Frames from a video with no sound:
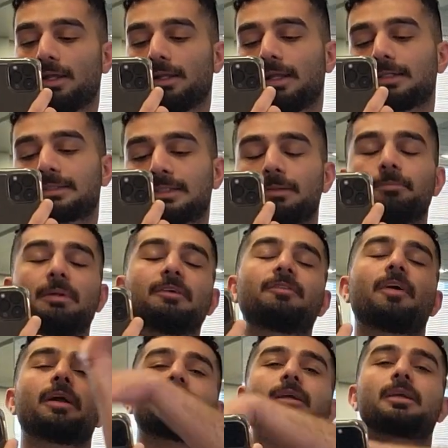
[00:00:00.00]
let's
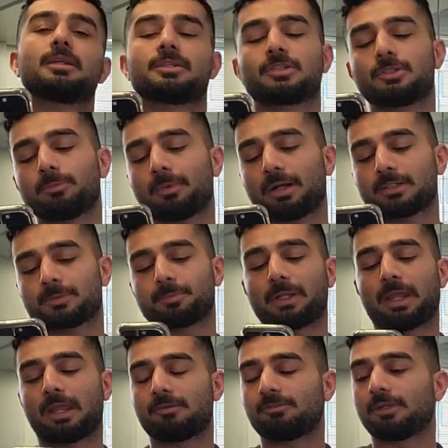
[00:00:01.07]
simplify the consumer's
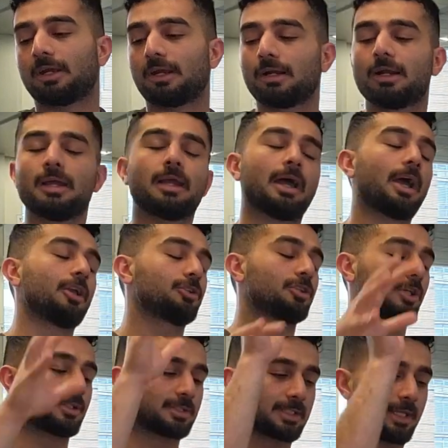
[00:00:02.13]
behavior and
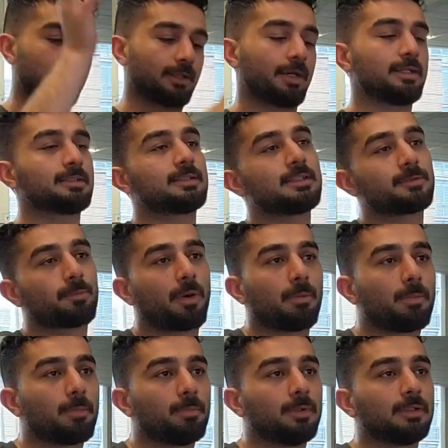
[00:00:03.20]
just say there is this
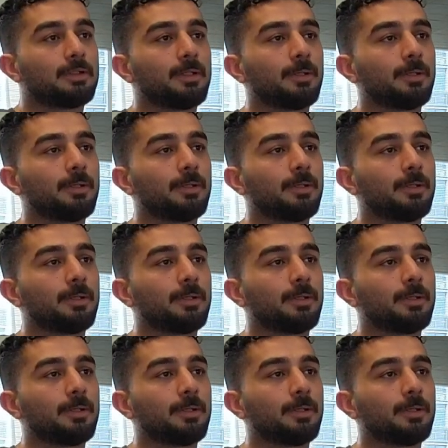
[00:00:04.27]
probability